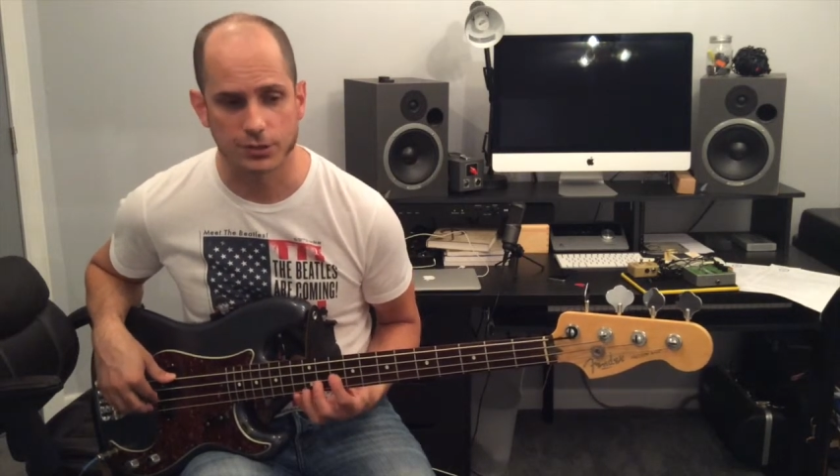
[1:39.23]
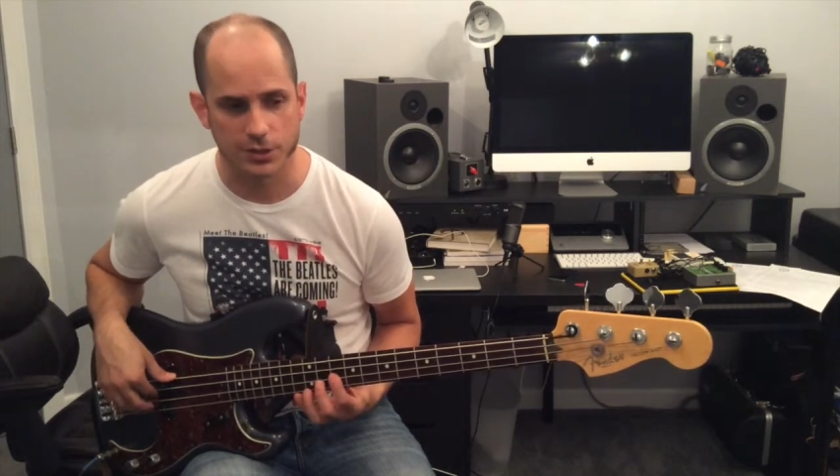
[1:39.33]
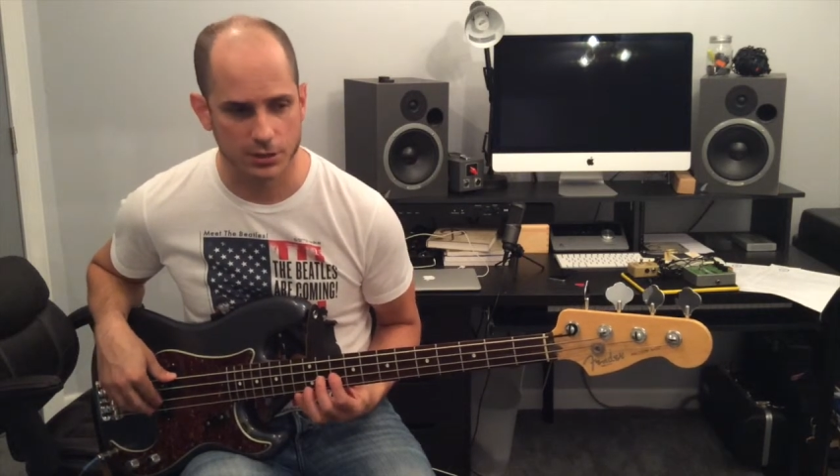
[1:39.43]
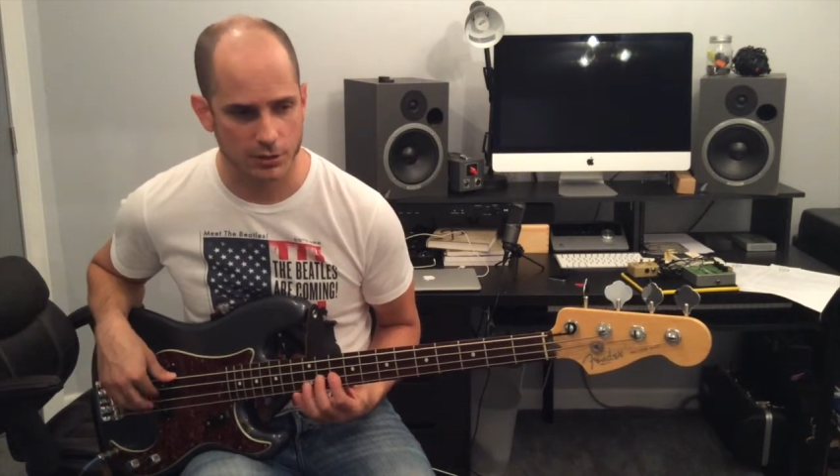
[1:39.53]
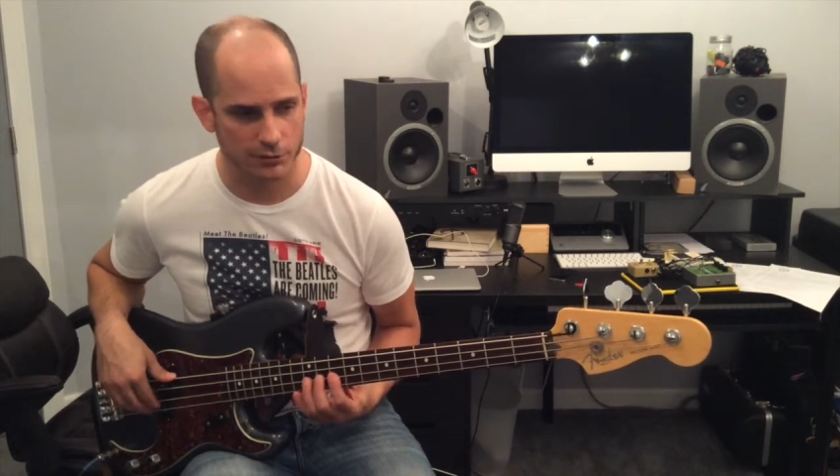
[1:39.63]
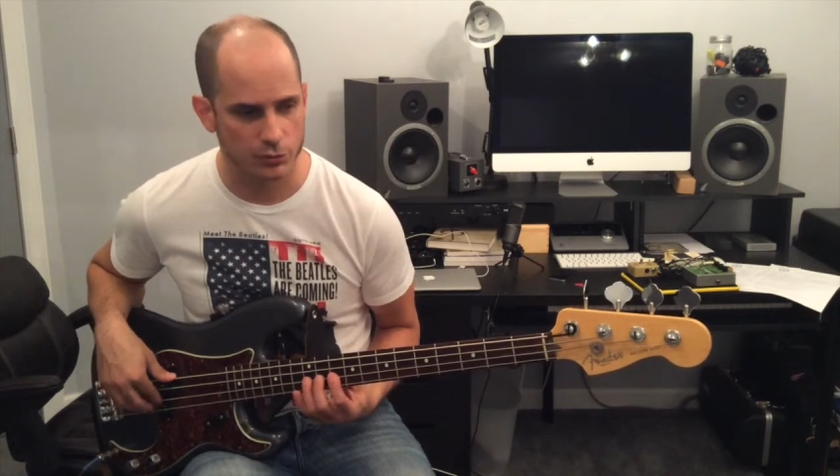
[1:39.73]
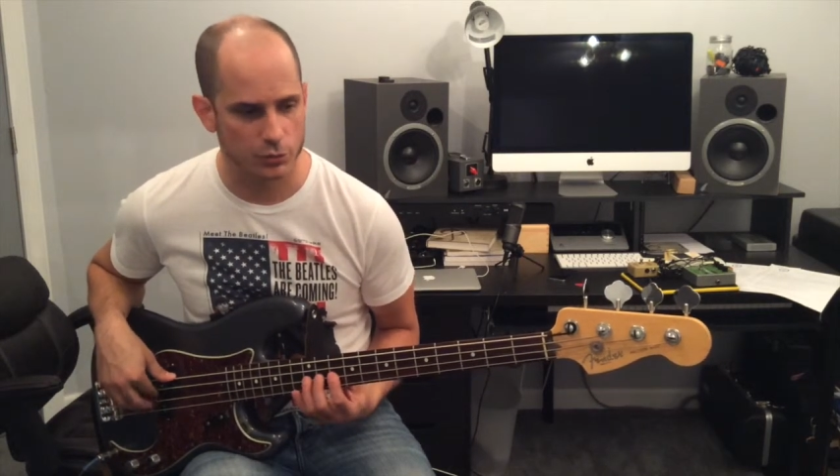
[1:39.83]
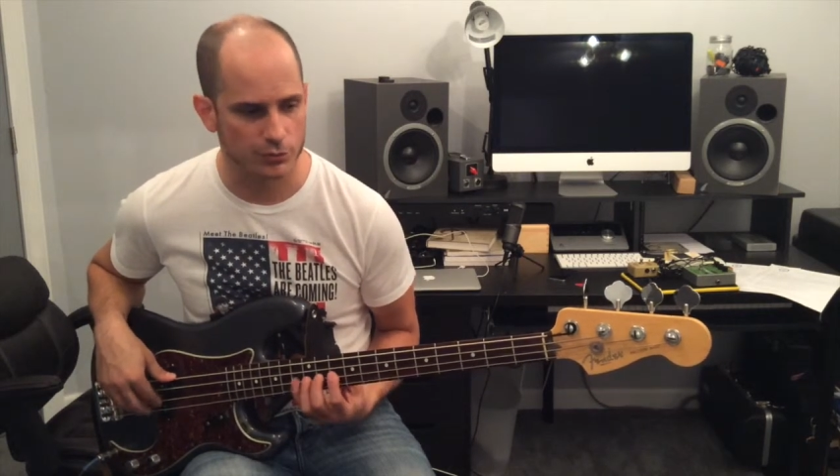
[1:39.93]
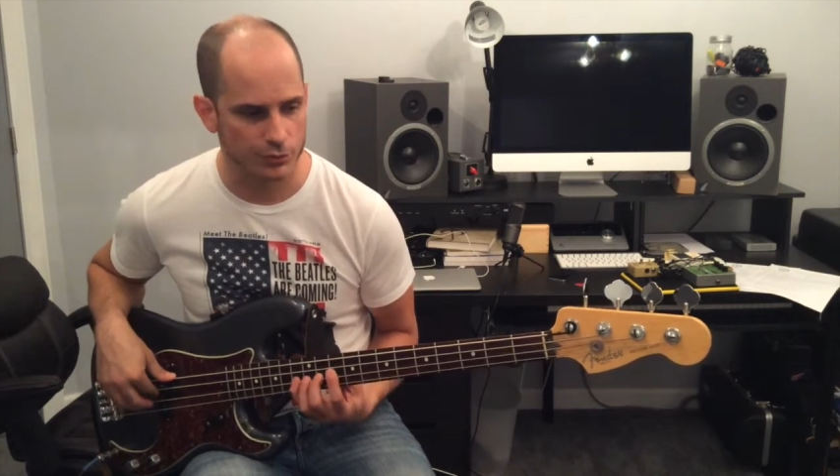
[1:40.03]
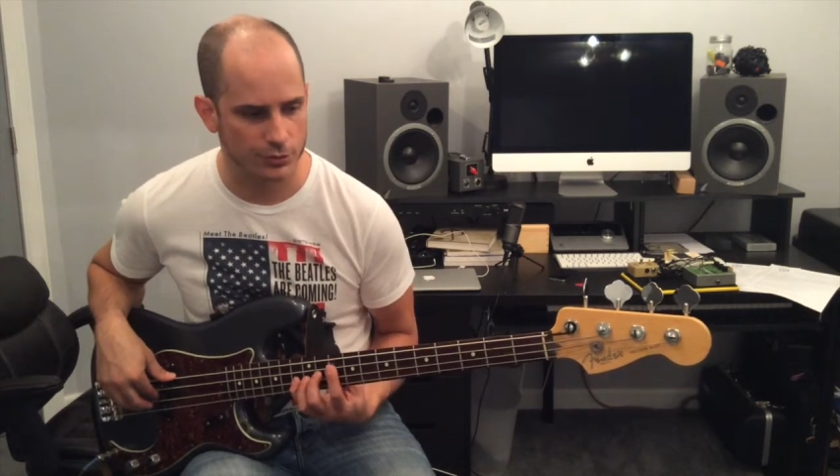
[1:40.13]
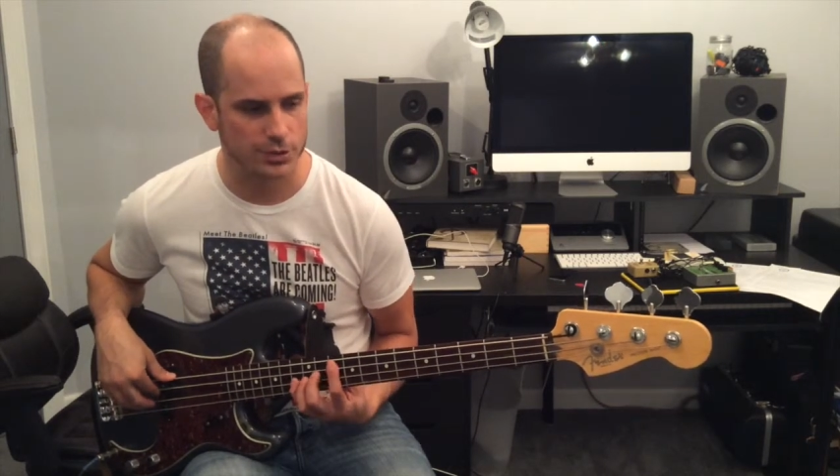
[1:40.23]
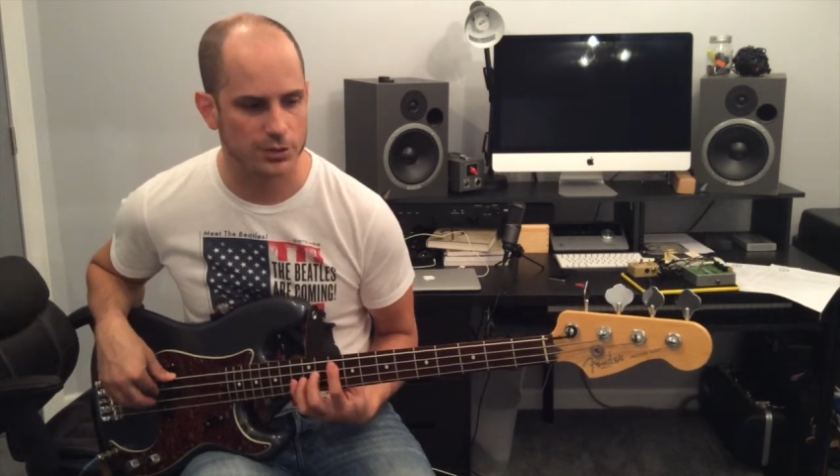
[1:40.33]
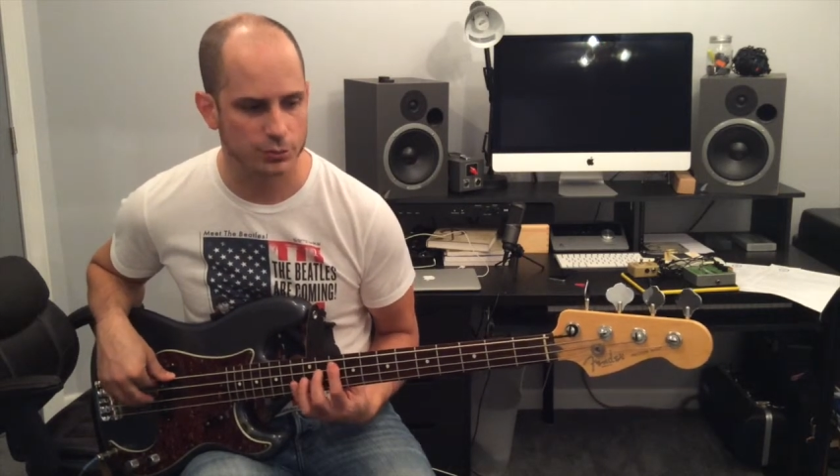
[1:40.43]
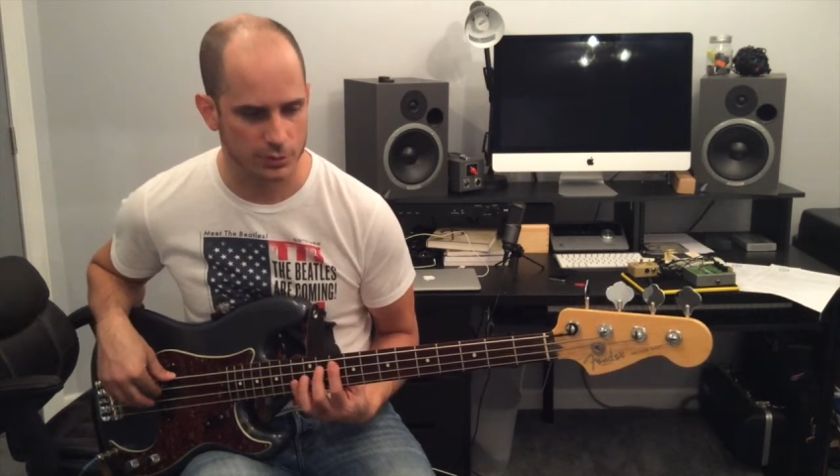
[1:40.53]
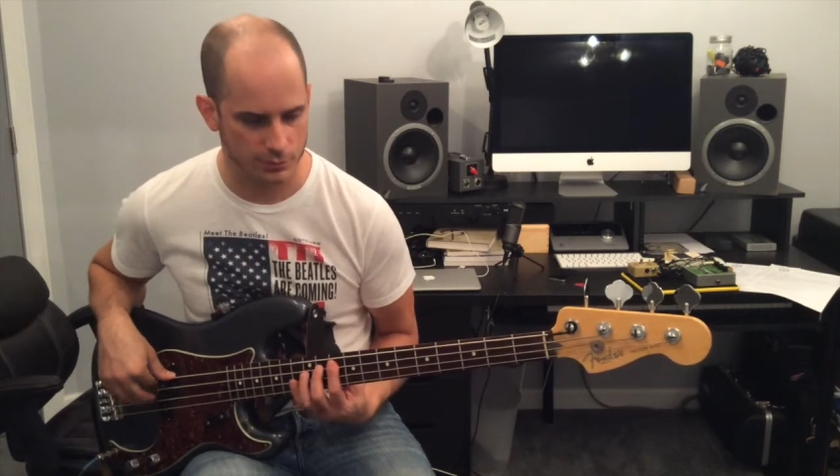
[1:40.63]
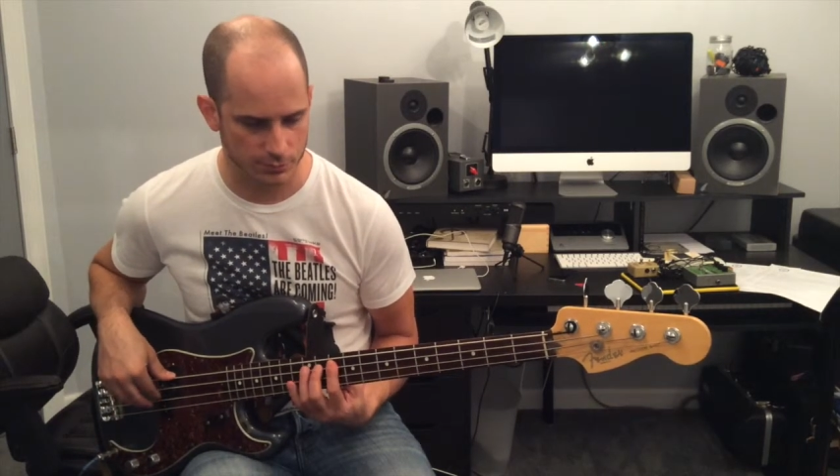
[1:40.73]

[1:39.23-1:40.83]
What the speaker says: 10, 11, 12, 13, 12,